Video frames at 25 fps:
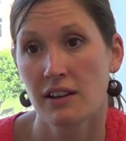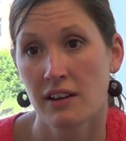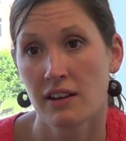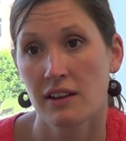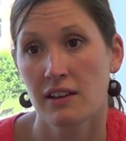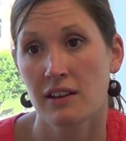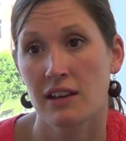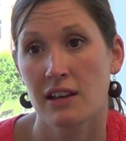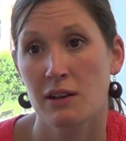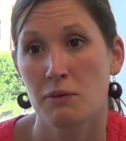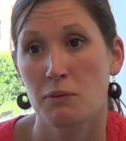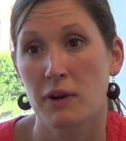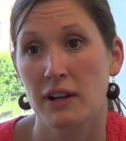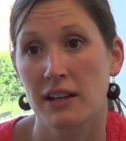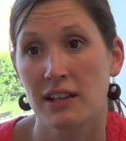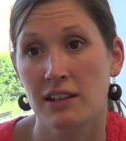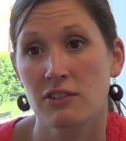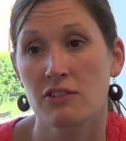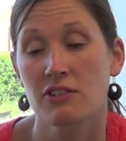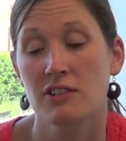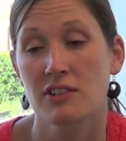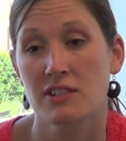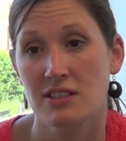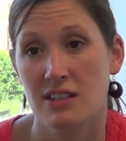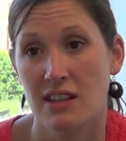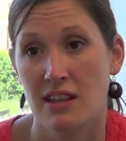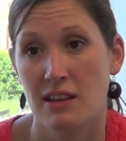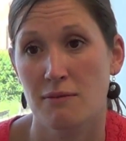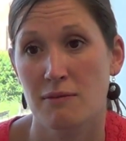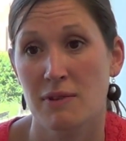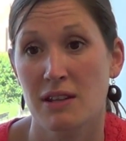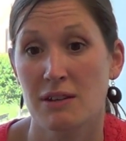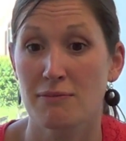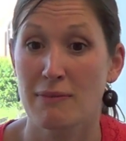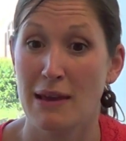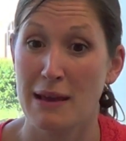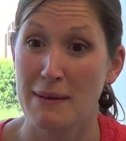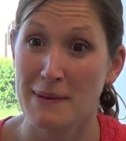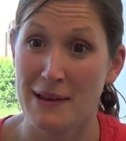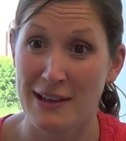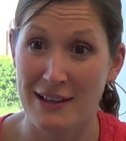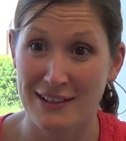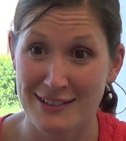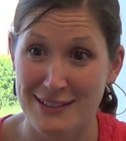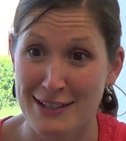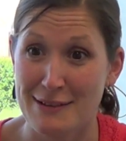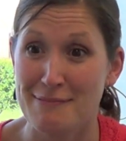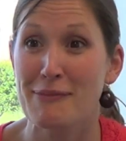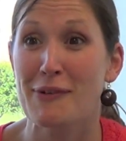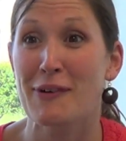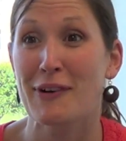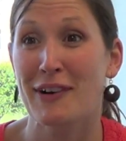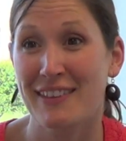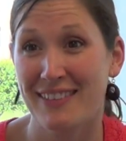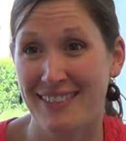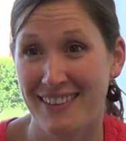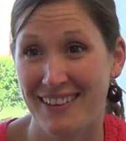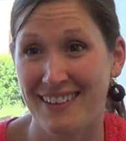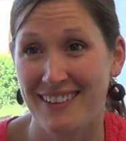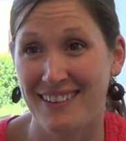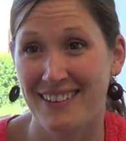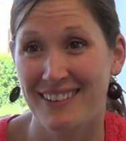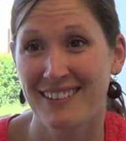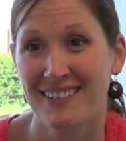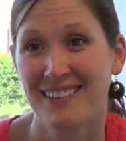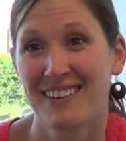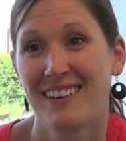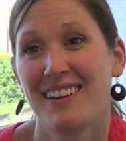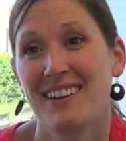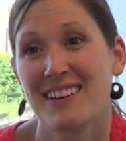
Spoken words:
and what interests them, and maybe at some point they'll